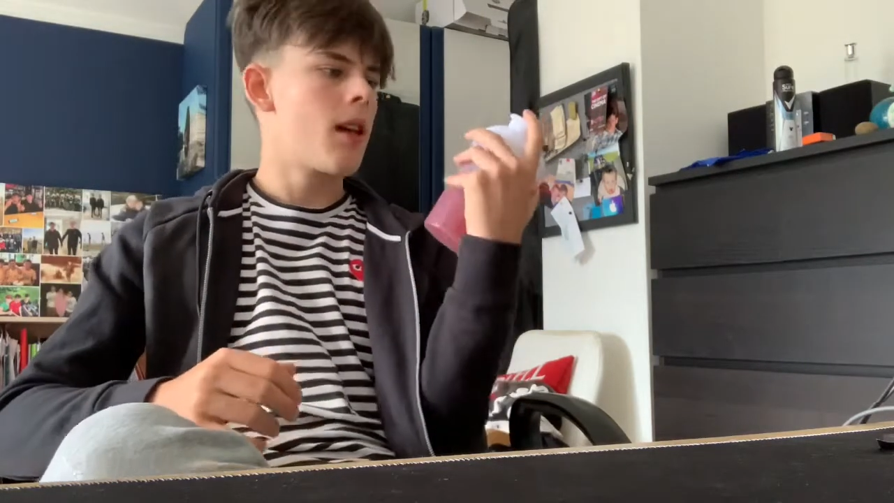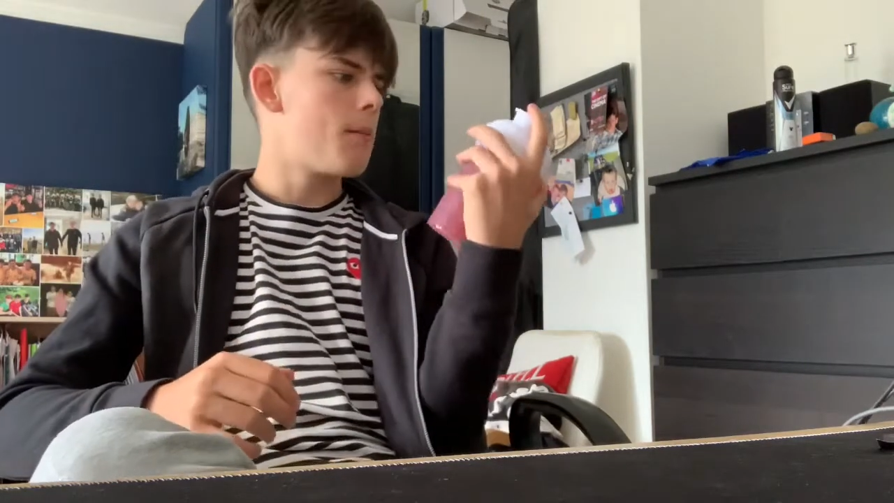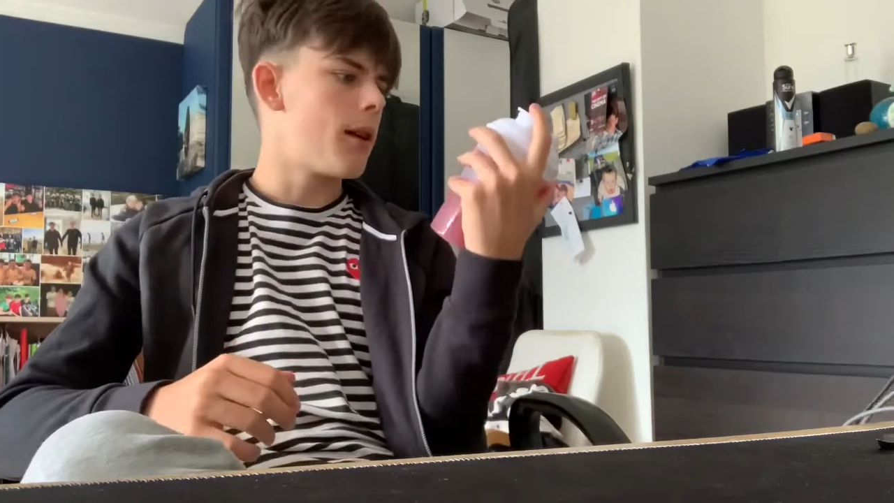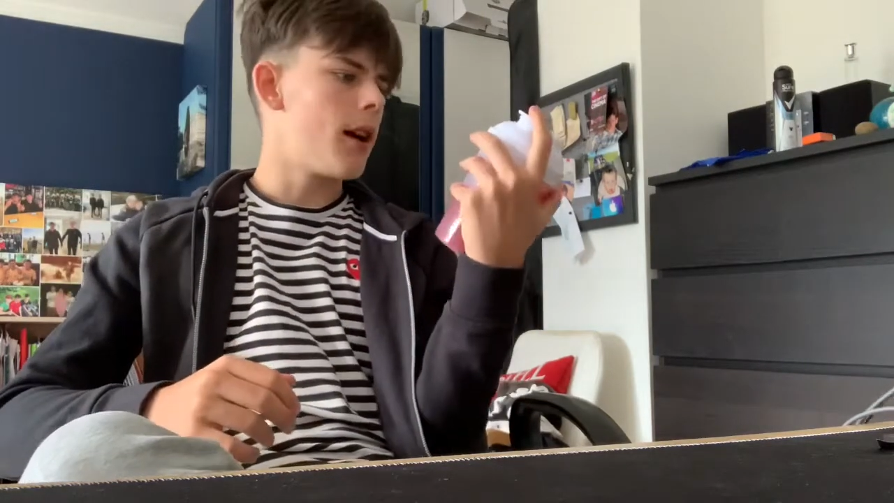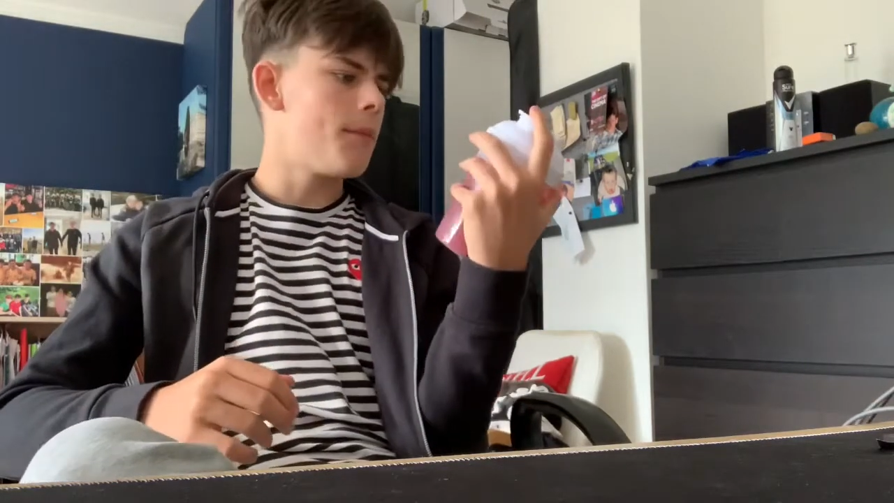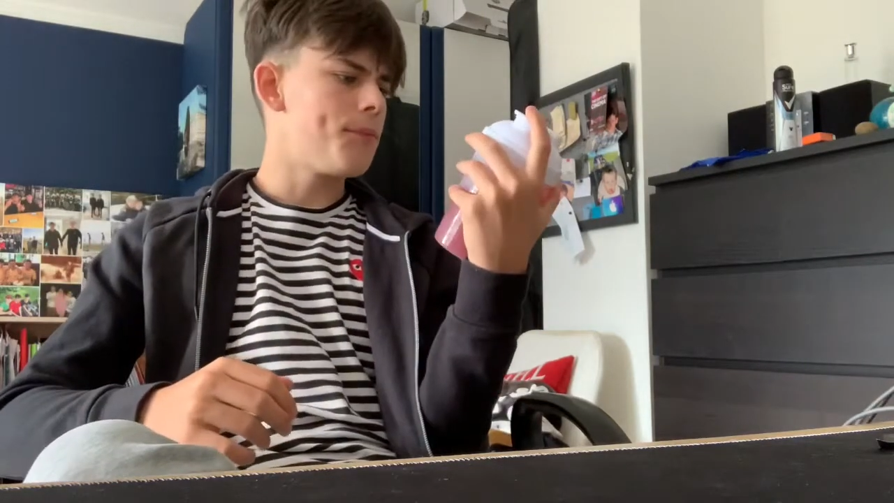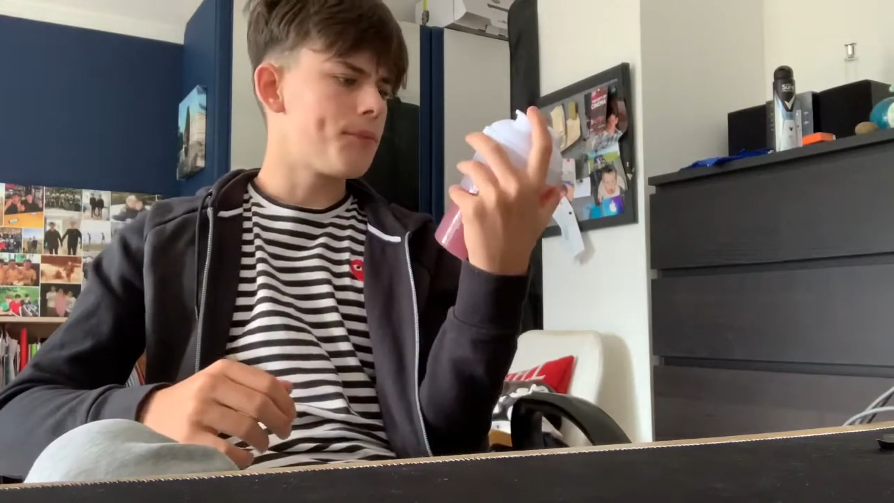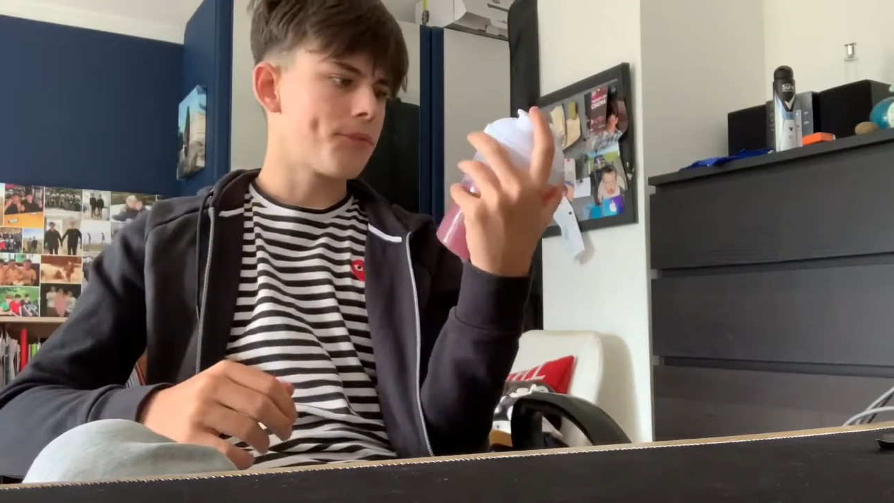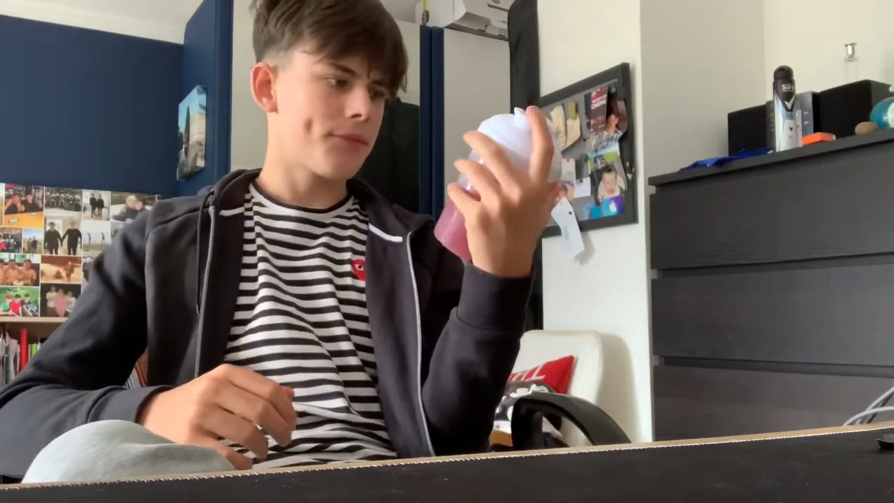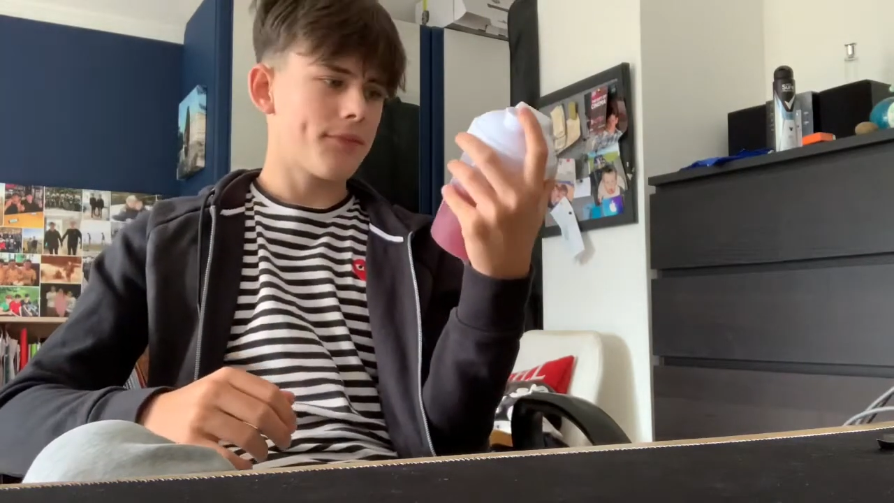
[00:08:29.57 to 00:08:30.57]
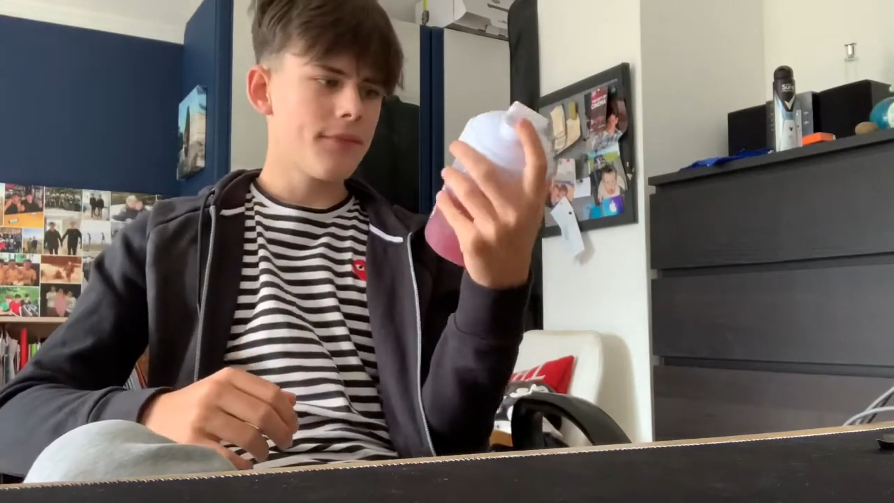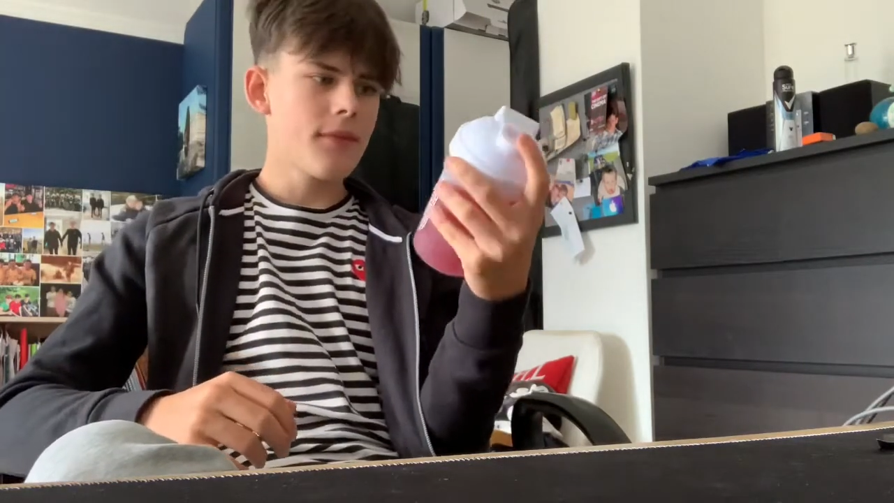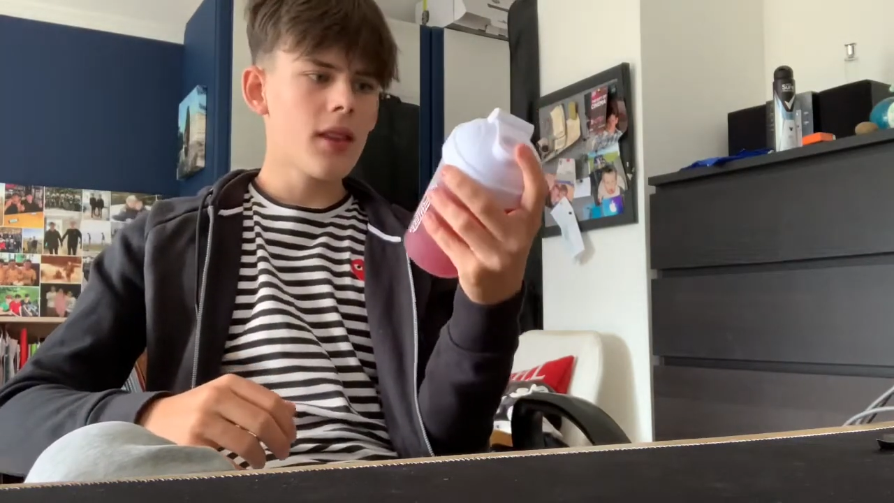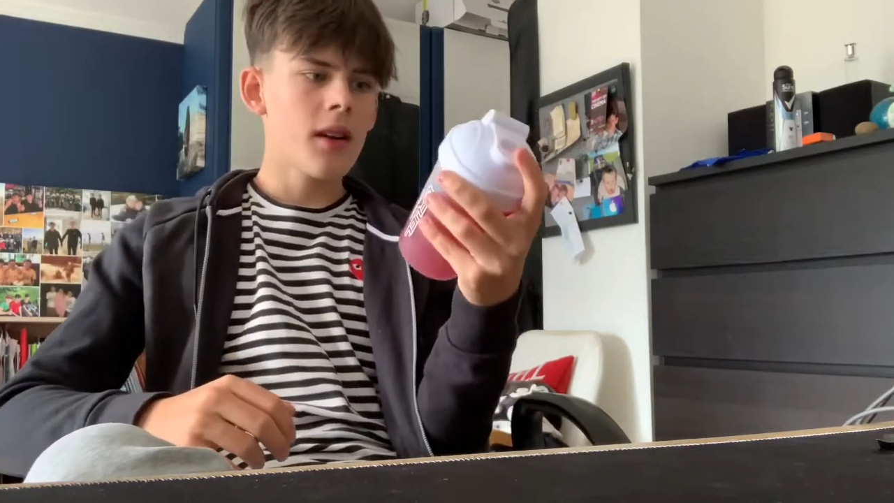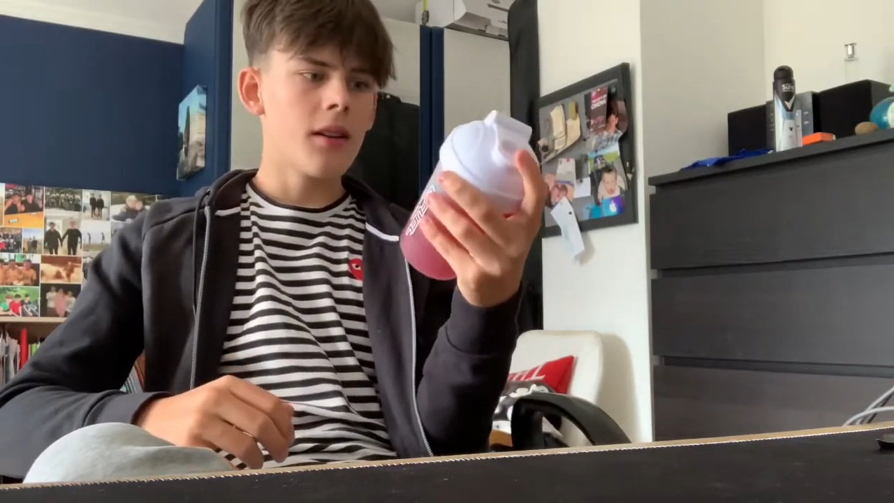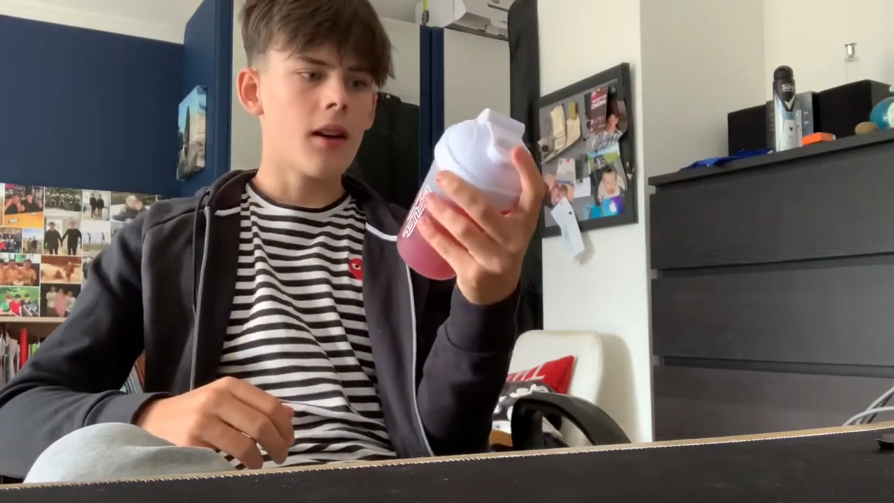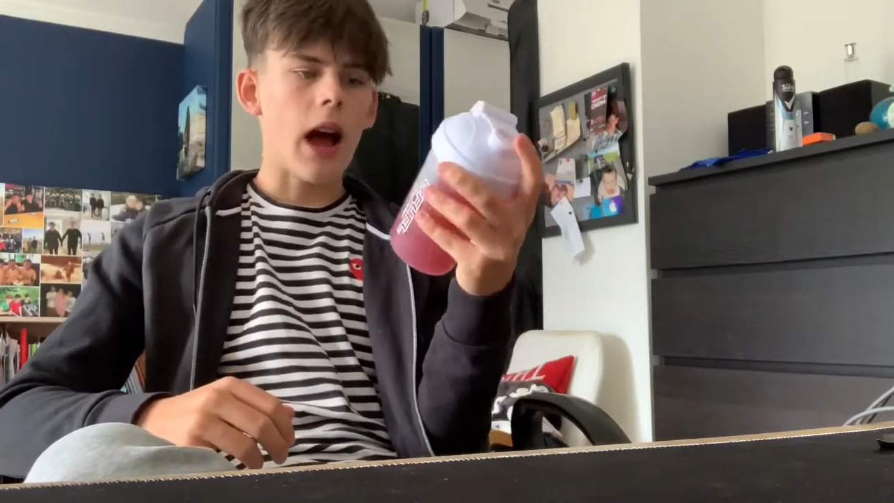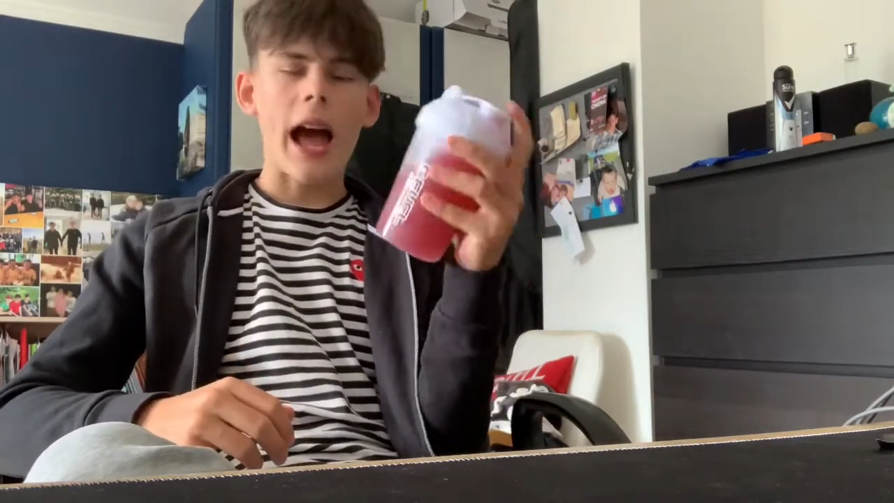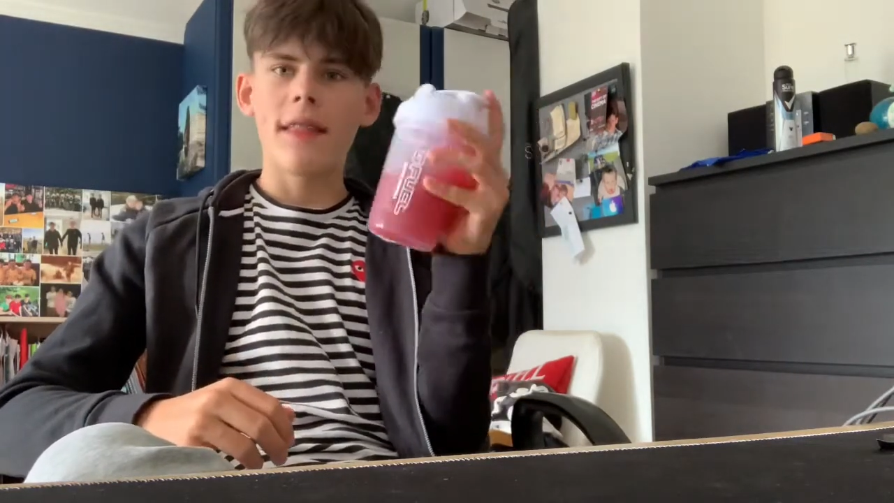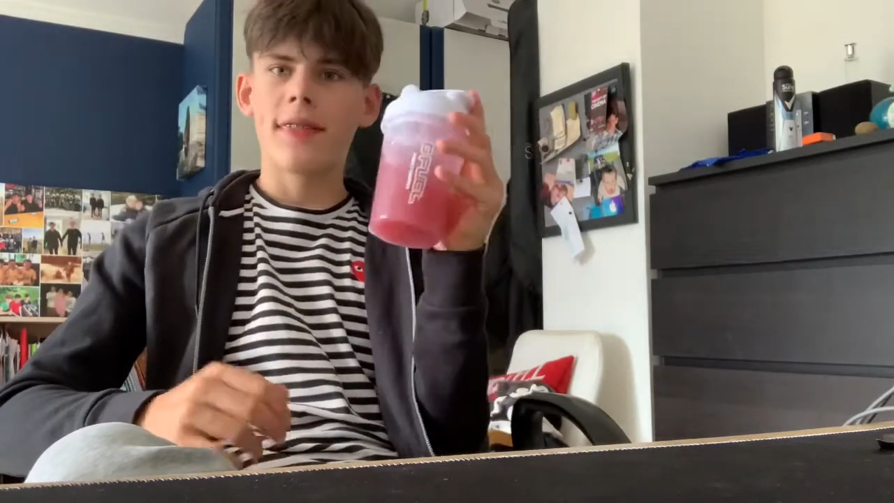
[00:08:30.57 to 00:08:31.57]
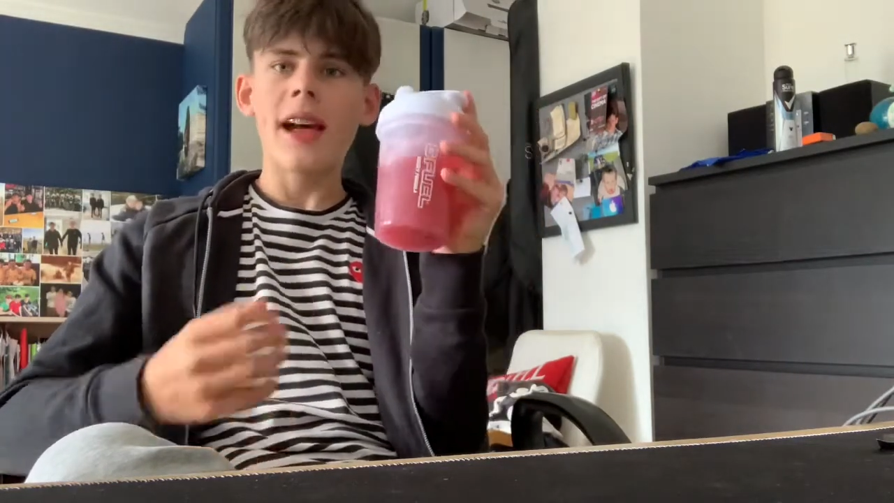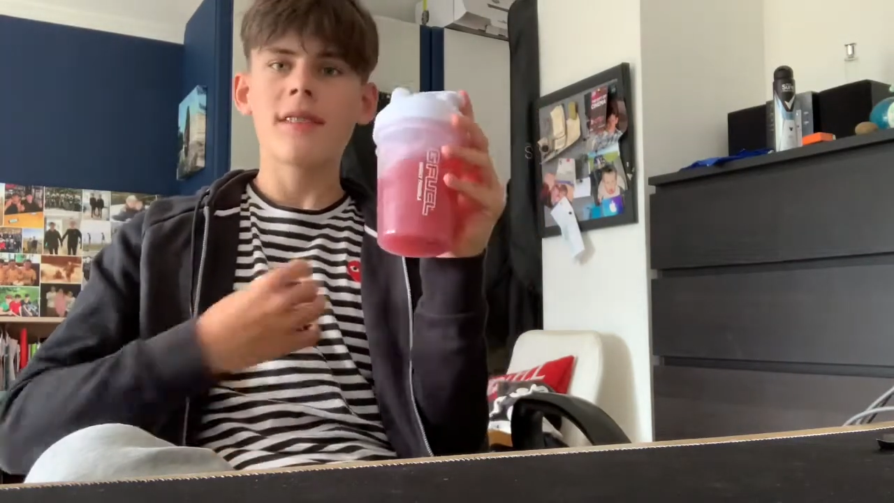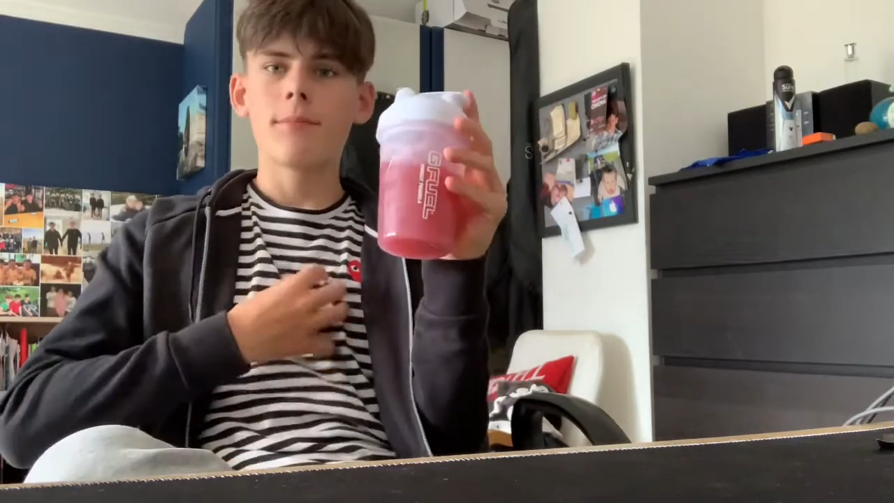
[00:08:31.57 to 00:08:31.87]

But that's